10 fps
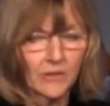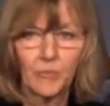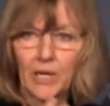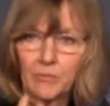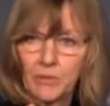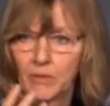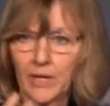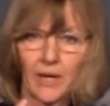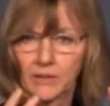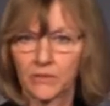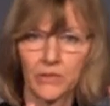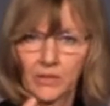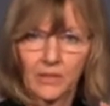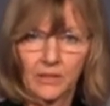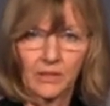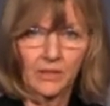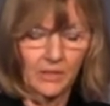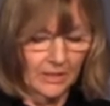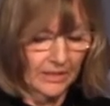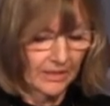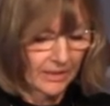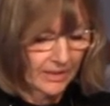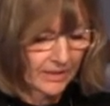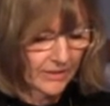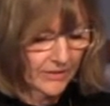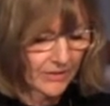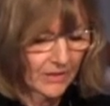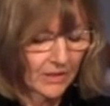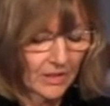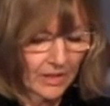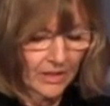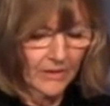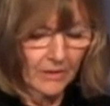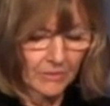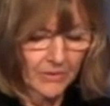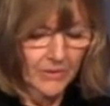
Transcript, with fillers: And the baby reacts. And he says, Yeah, that